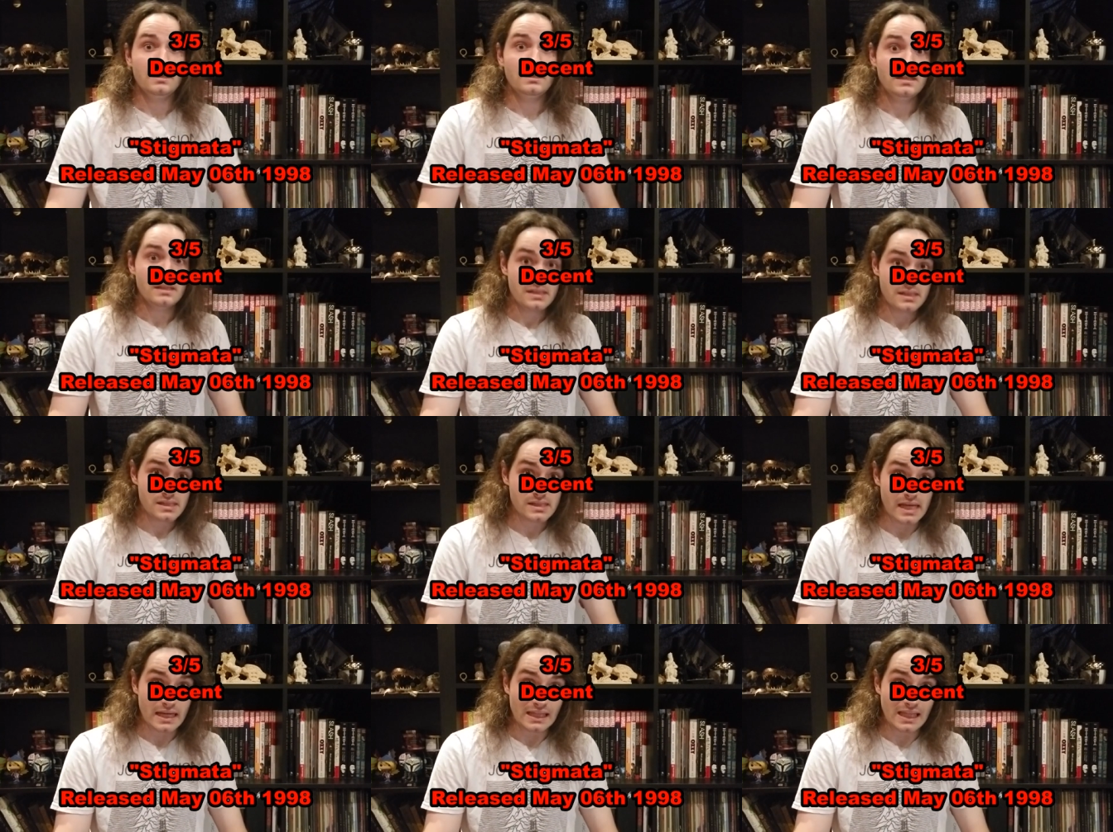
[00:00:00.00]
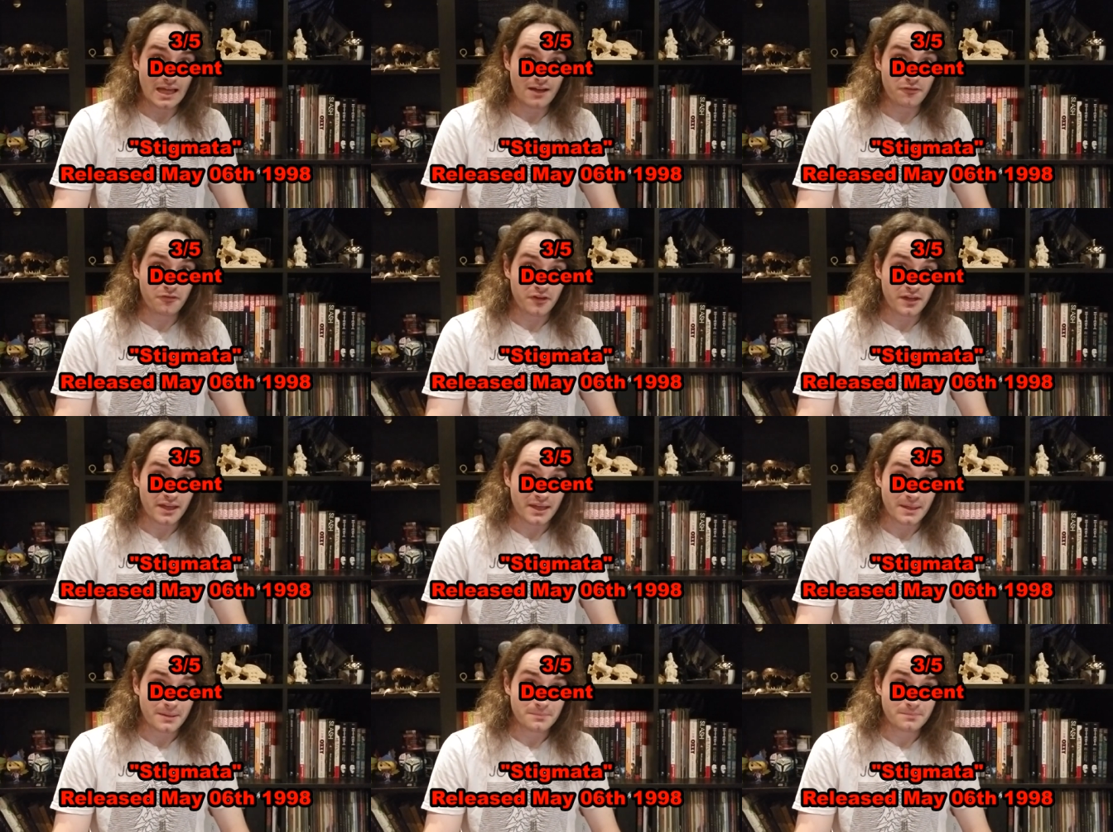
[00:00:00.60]
C'est la
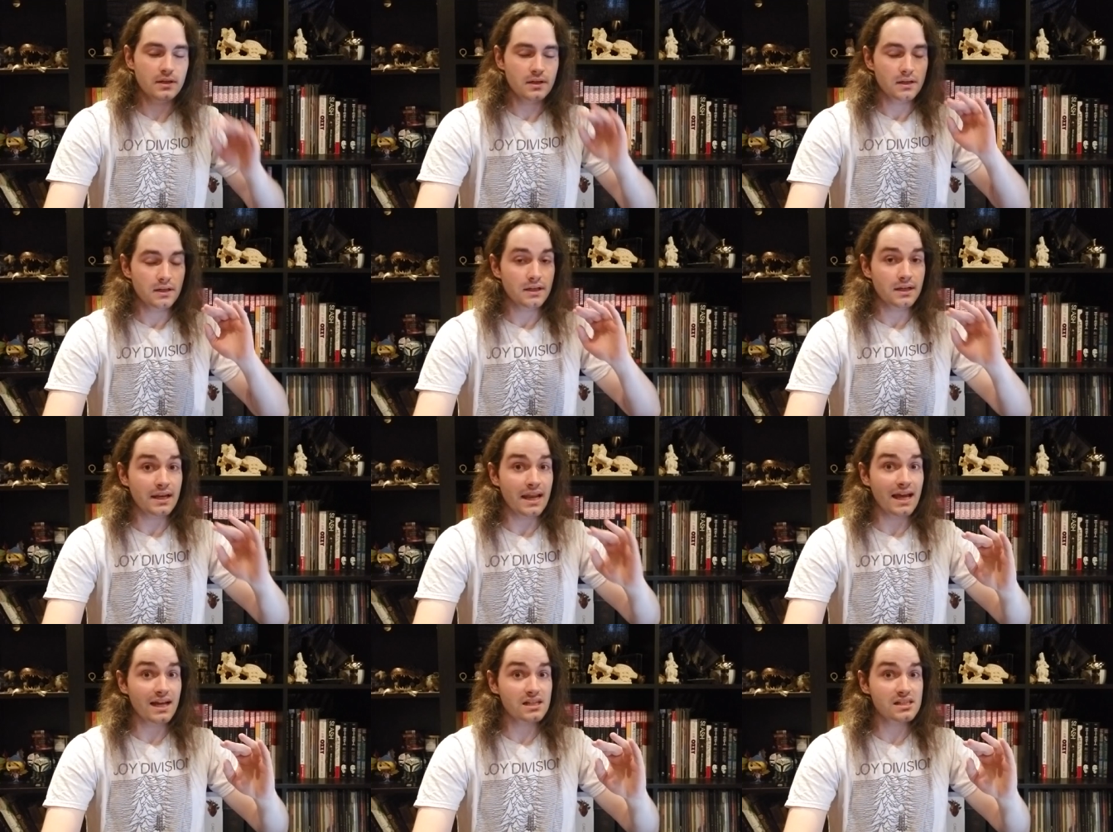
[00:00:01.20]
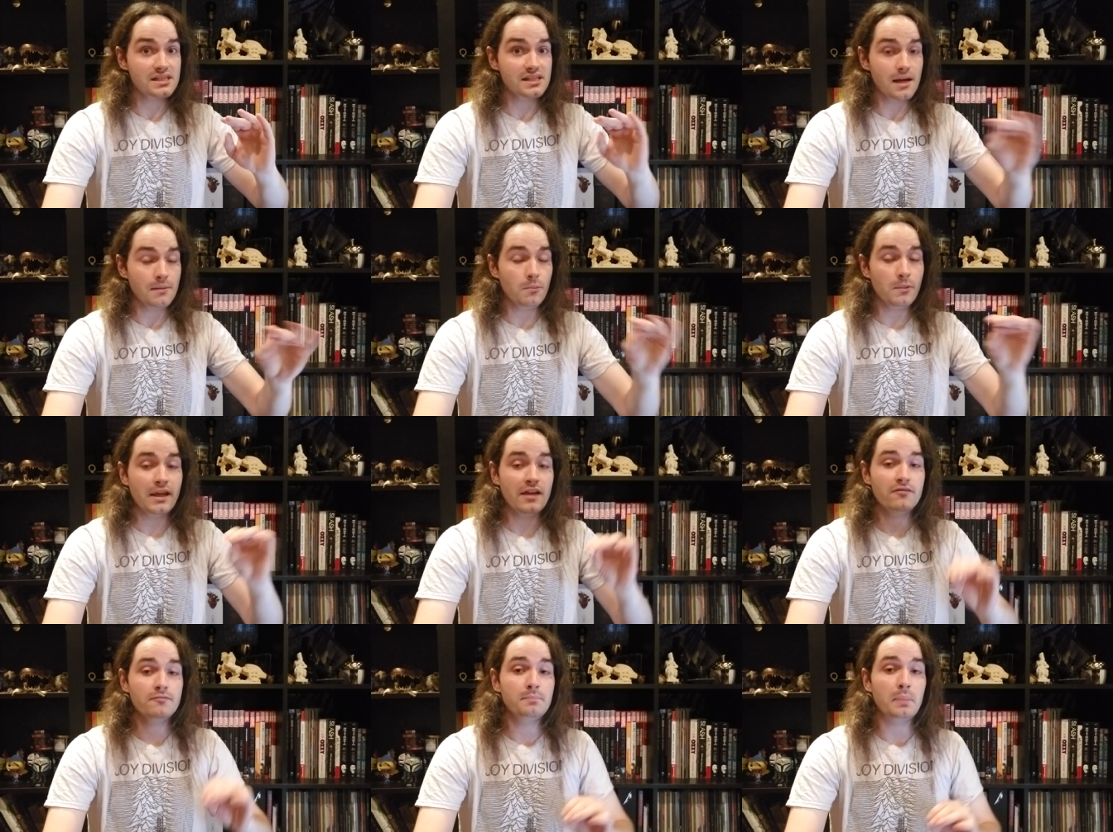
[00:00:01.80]
vie. Next up, we
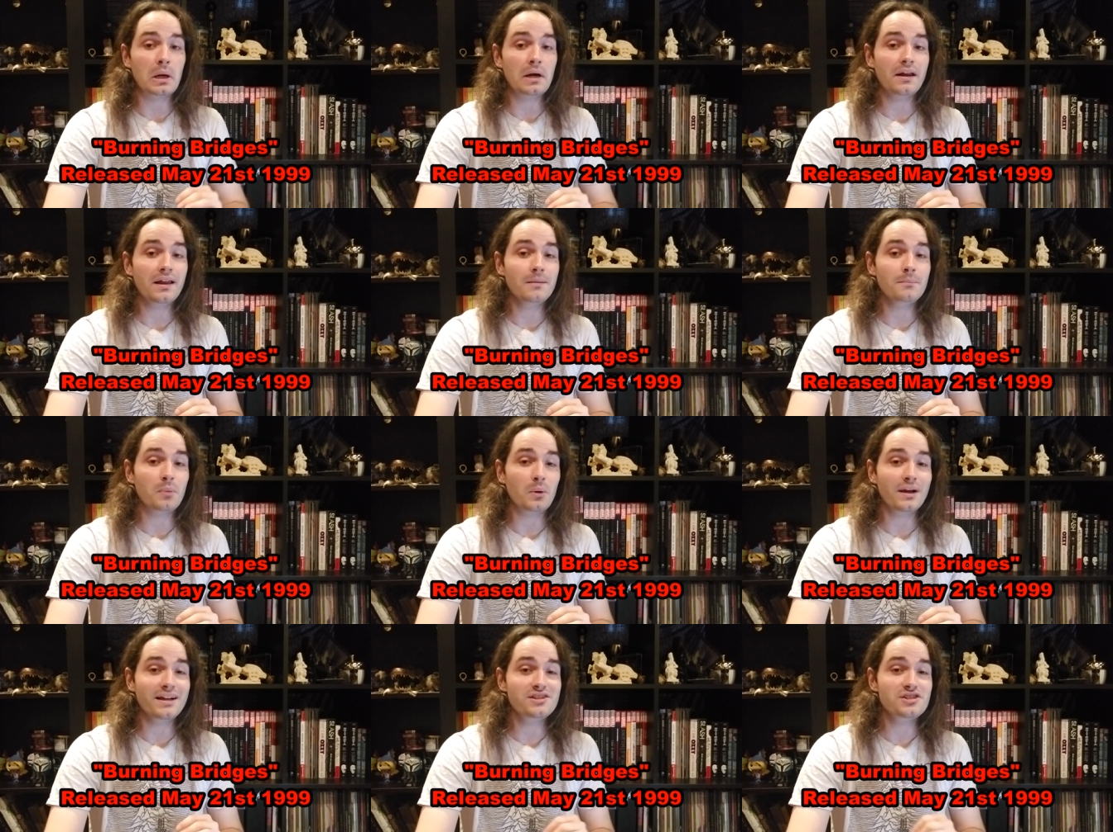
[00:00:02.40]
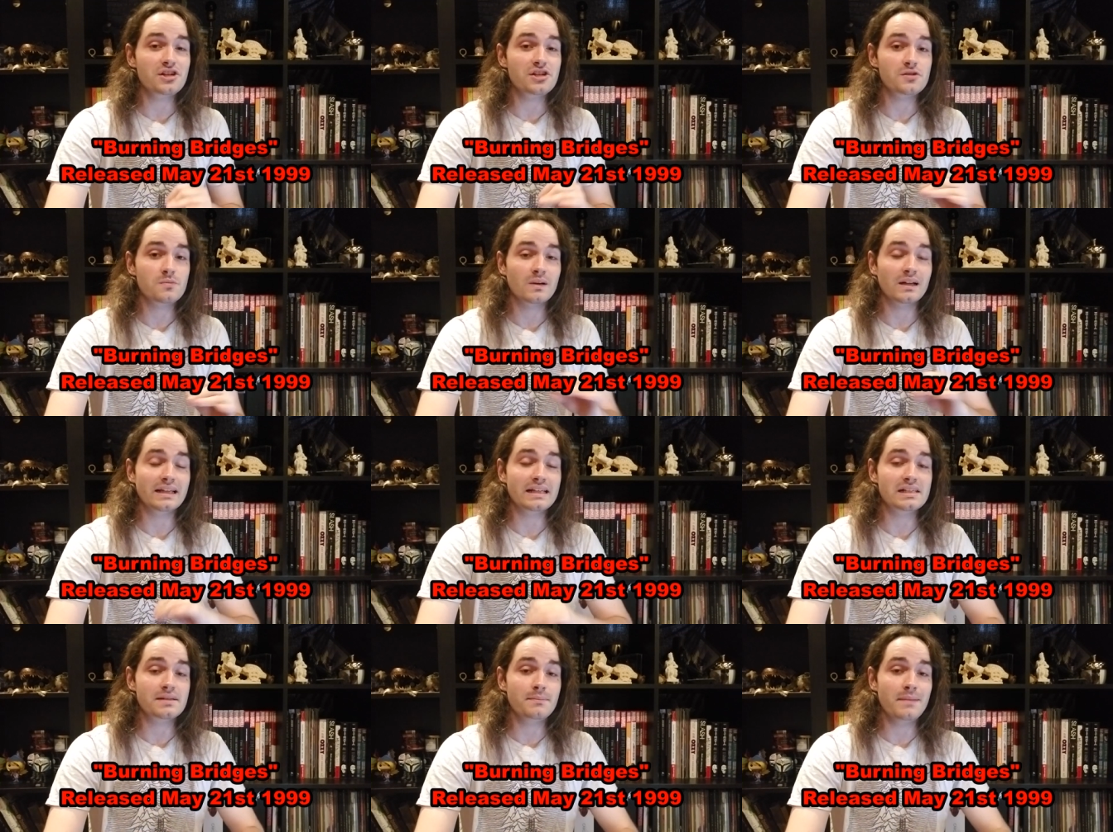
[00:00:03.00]
have Burning Bridges,
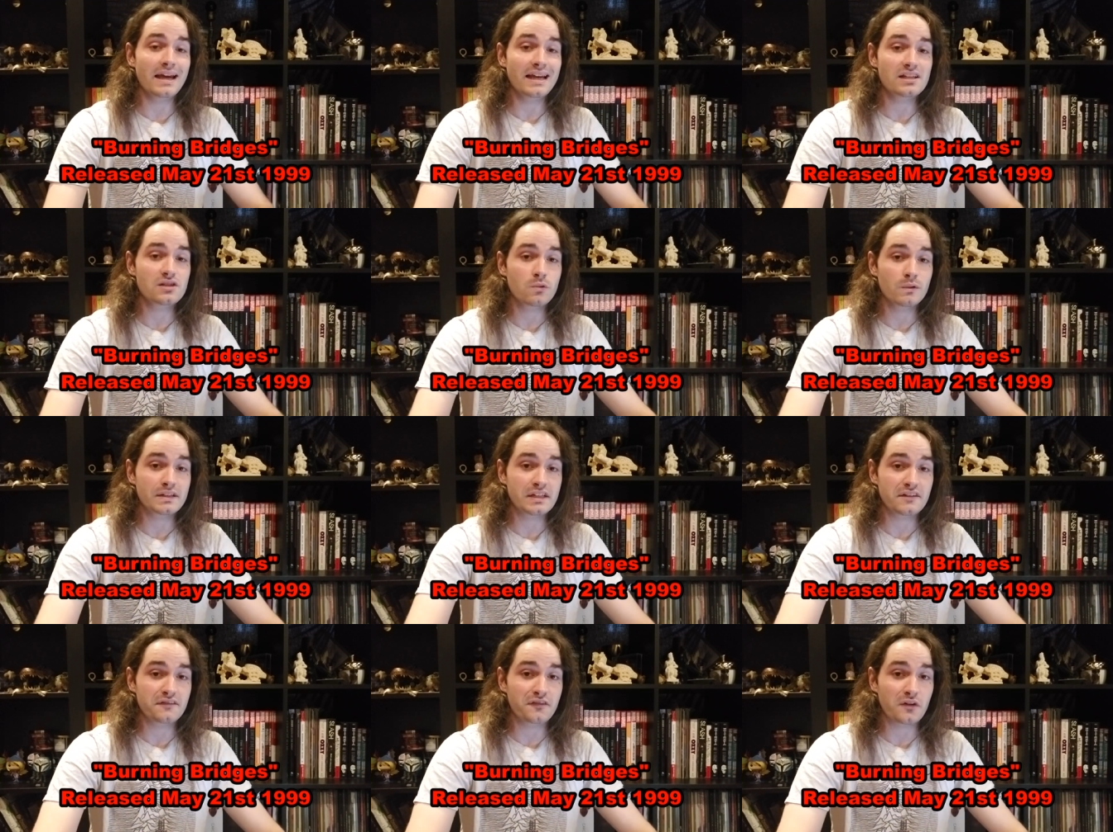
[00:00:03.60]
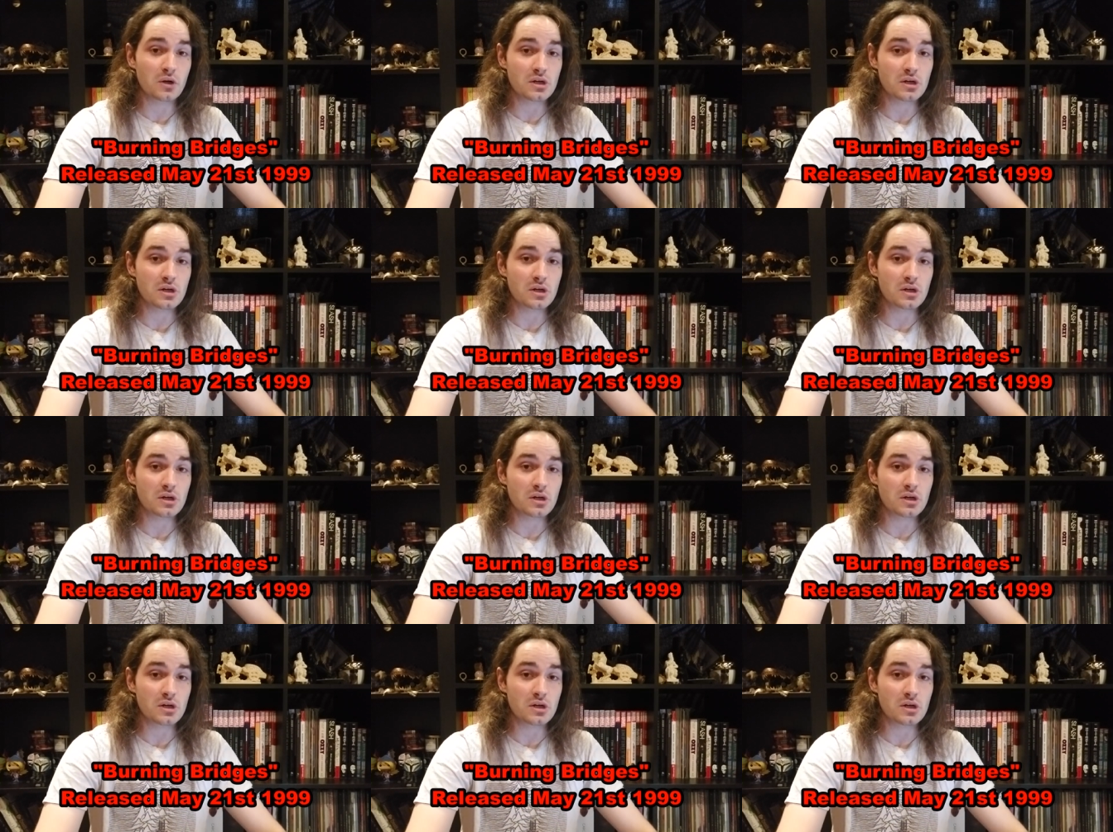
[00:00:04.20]
released May 21st,